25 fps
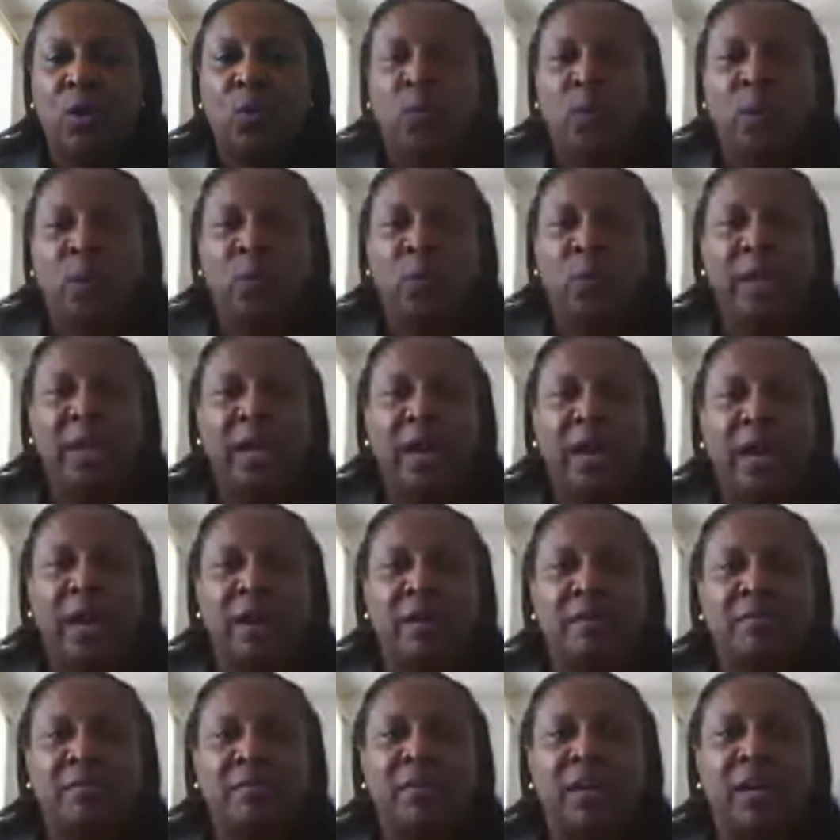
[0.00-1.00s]
when we
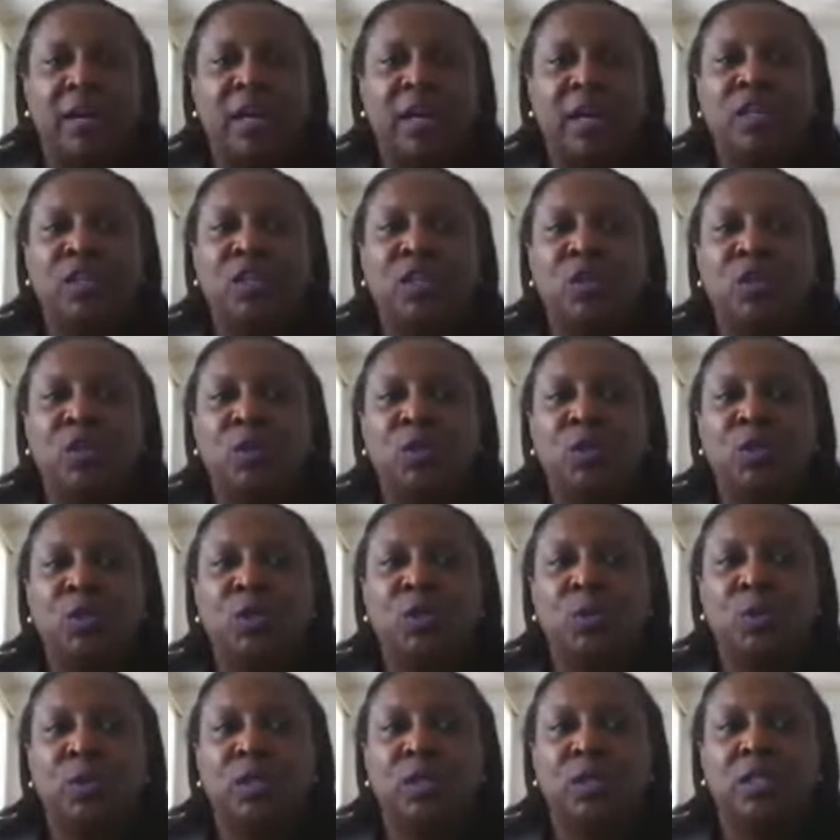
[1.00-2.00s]
have
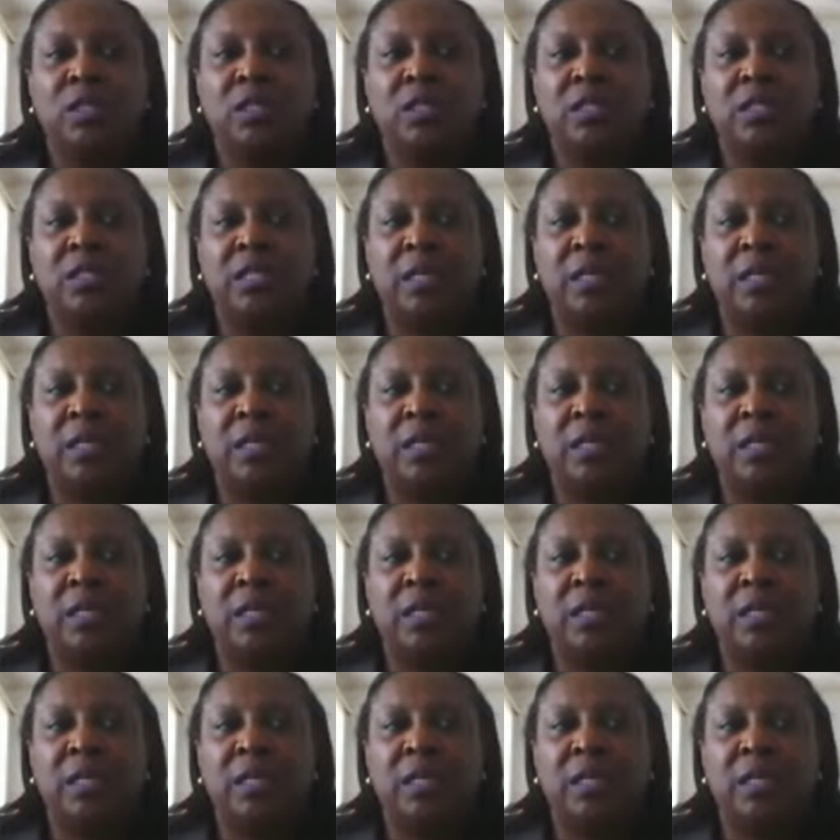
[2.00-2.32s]
unusual